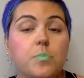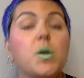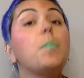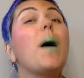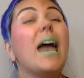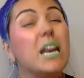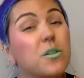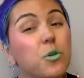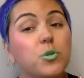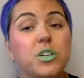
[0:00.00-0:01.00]
a
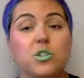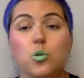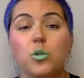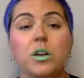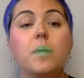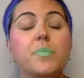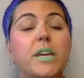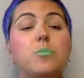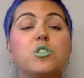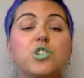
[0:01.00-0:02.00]
painful disorder
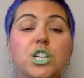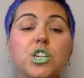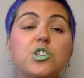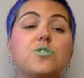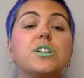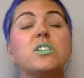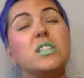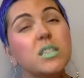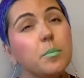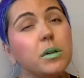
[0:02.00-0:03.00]
in which tissue that's
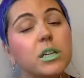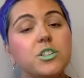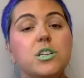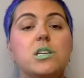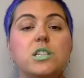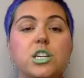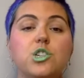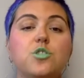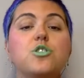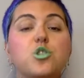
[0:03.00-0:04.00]
similar to the
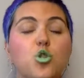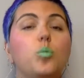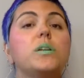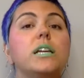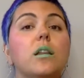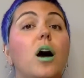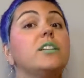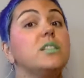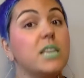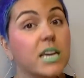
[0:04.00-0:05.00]
tissue that normally
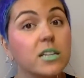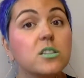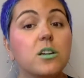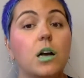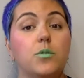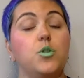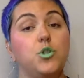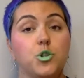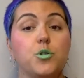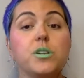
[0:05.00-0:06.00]
lines the inside of your
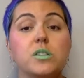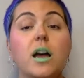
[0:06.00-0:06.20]
uterus,